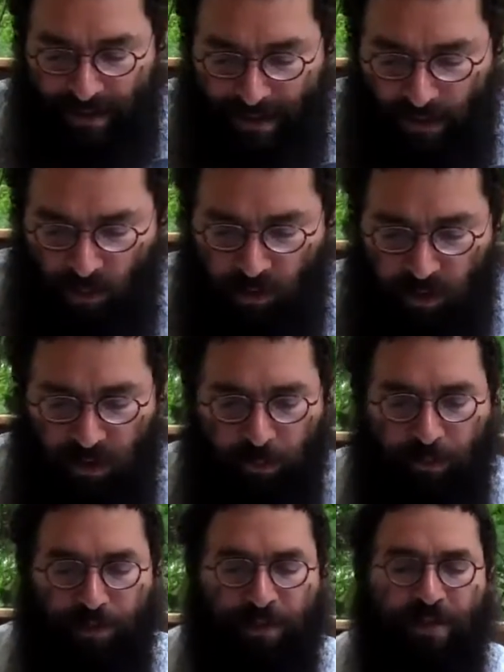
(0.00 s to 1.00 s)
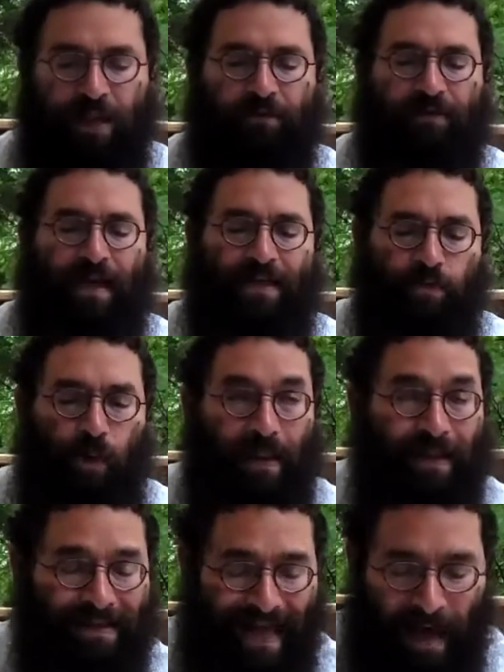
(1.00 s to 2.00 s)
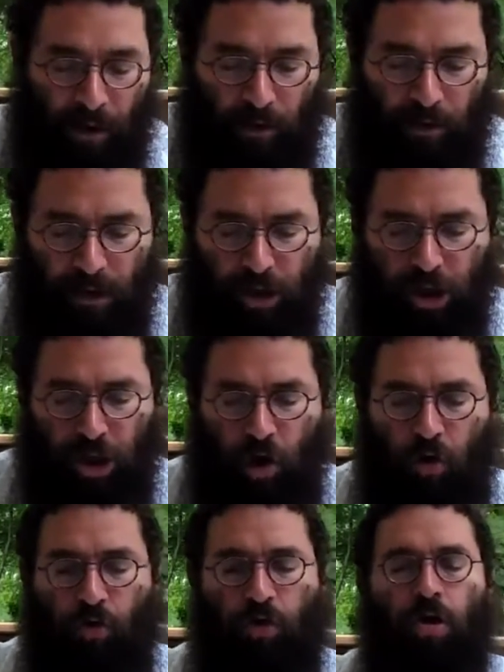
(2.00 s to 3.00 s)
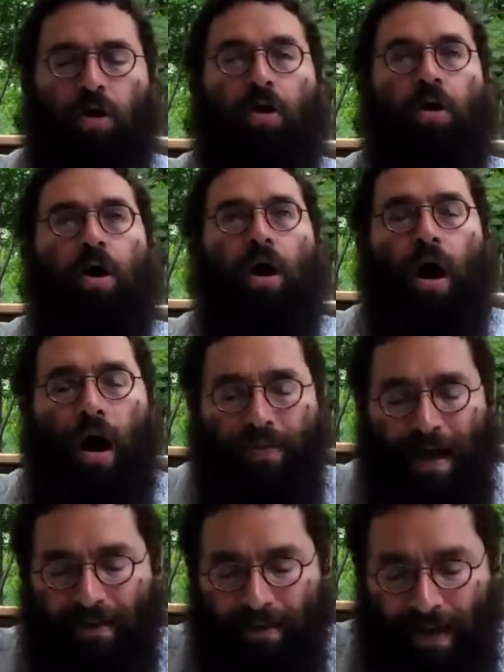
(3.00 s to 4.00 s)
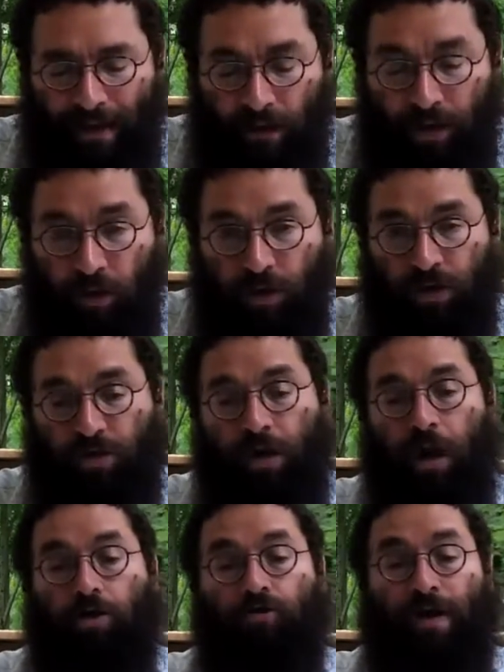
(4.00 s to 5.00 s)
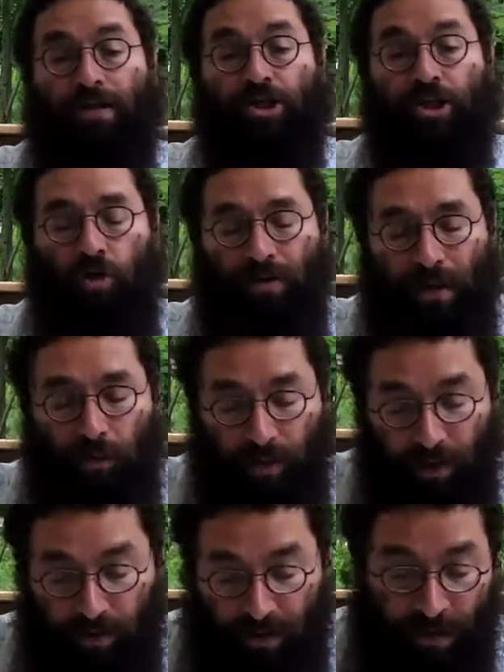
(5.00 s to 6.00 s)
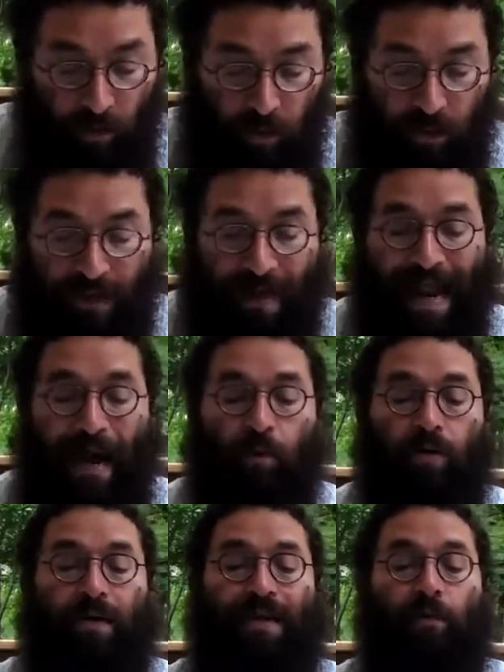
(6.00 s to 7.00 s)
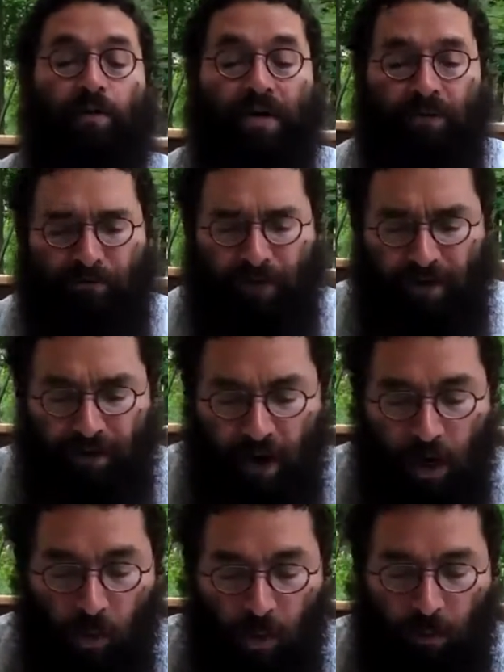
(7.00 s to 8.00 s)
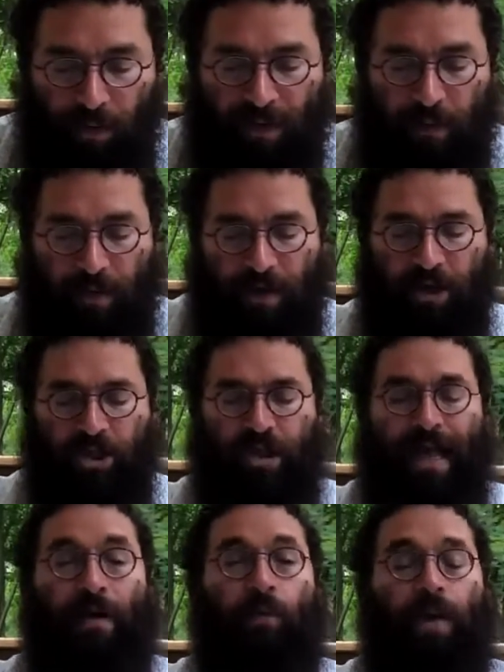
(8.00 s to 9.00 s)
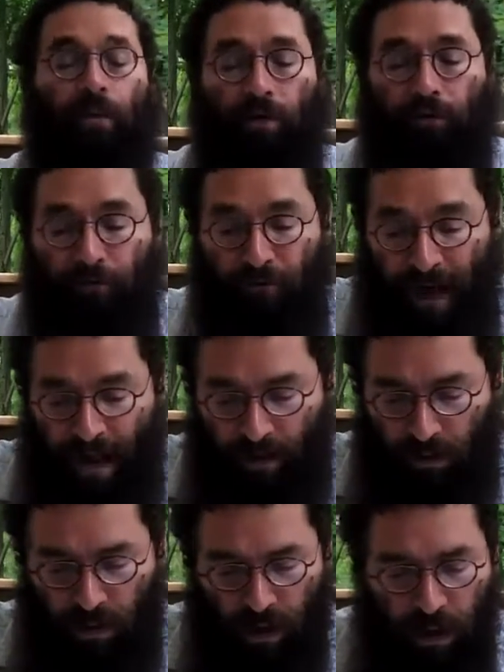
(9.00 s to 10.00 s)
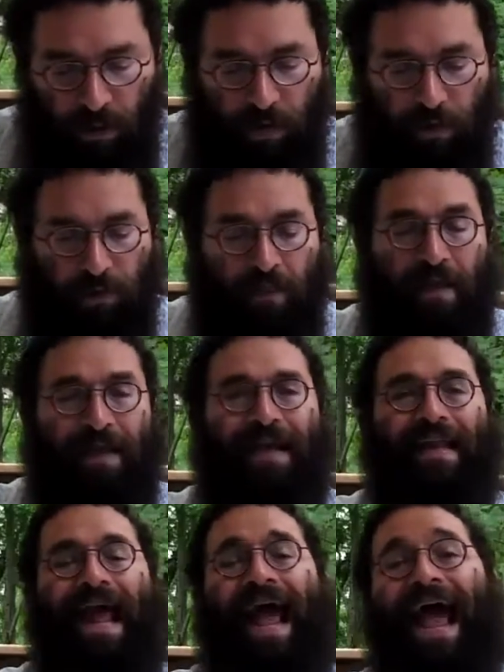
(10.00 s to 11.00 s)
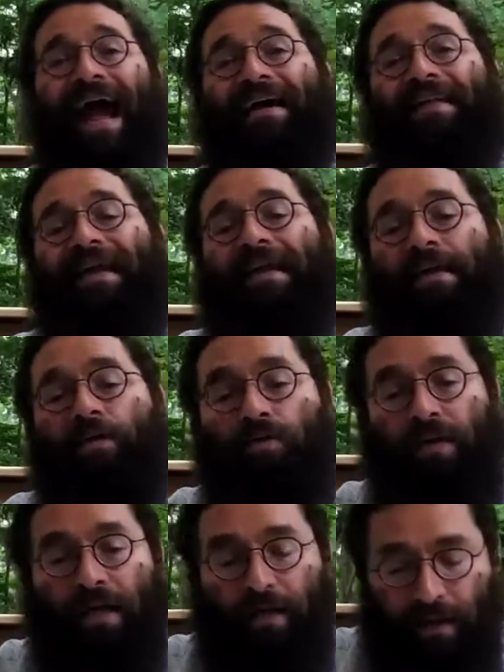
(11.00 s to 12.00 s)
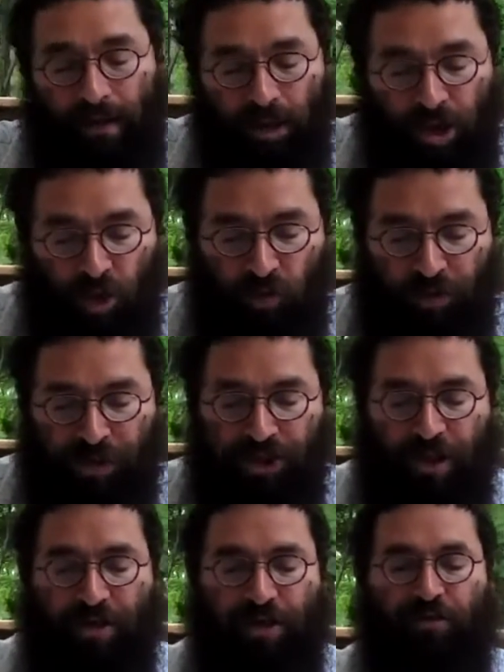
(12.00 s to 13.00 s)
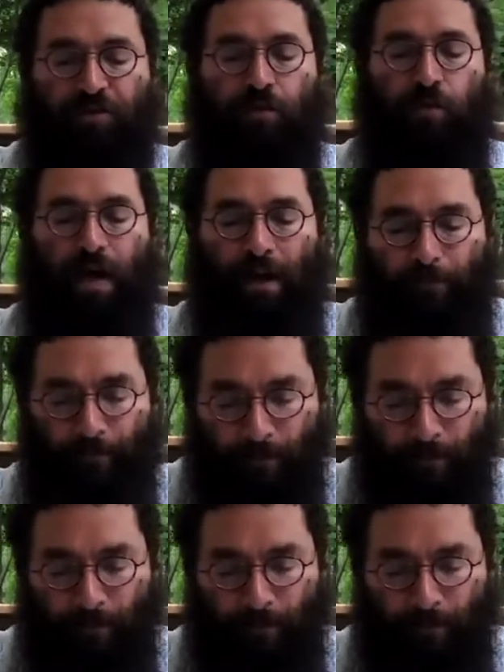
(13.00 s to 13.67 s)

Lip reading: inwardly perceived as well as outwardly shown, that our dress shows that we're inwardly and outwardly that we're different, will be diminished, and we will fail to think and act in a uniquely Jewish and different way.